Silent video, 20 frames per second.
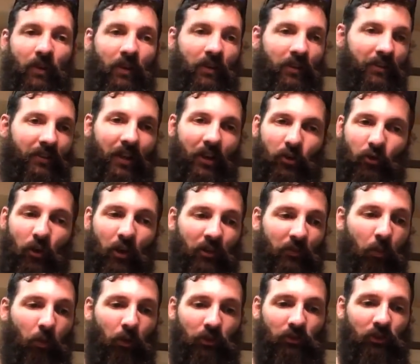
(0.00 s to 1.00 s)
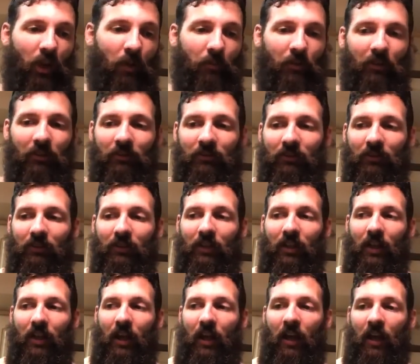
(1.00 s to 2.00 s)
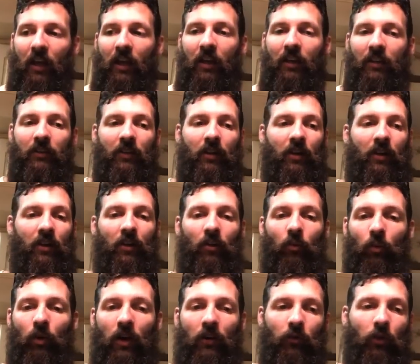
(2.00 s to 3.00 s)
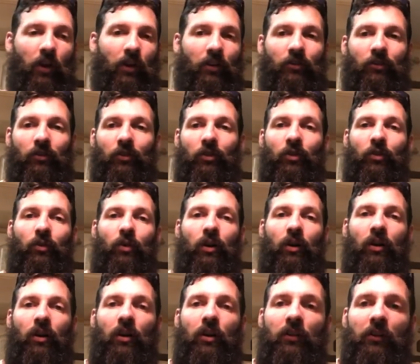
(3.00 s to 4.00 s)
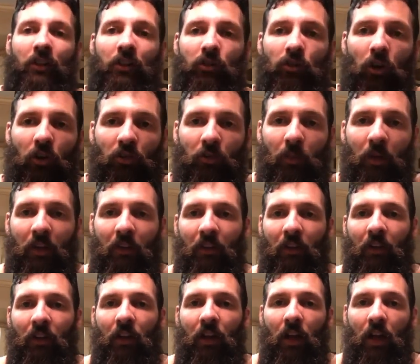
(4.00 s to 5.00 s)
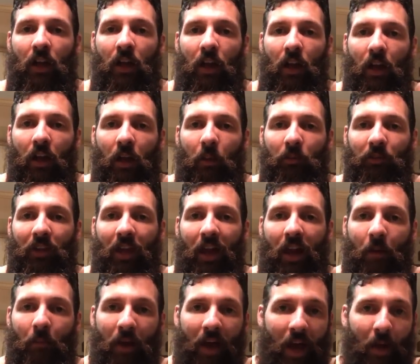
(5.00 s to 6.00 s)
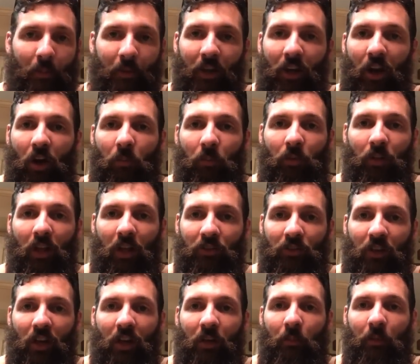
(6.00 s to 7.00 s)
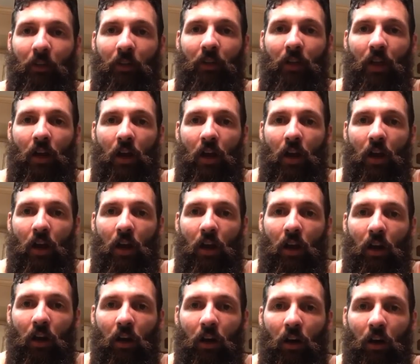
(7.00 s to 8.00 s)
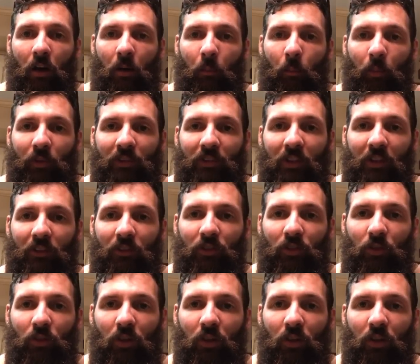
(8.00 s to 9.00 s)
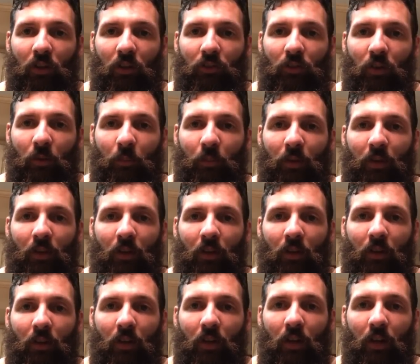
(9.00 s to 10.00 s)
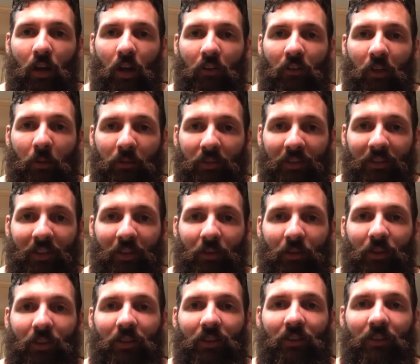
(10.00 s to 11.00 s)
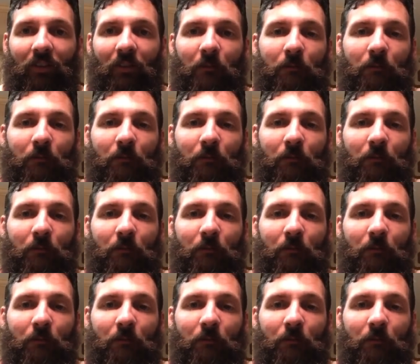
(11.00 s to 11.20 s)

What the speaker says: He's got to transport something, and whatever I can do, didn't charge him anything, and I'm happy to help. I'm glad you got him in. What's the secret to the beard? I'll tell you what the secret is.